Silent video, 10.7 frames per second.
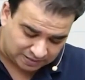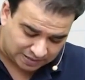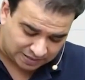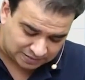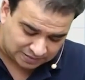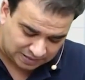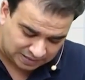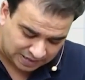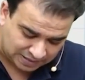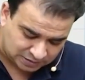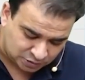that is the
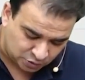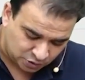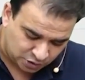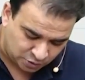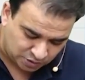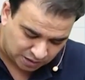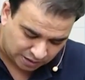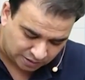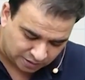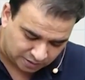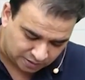gastroduodenal
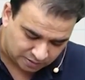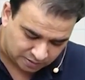artery.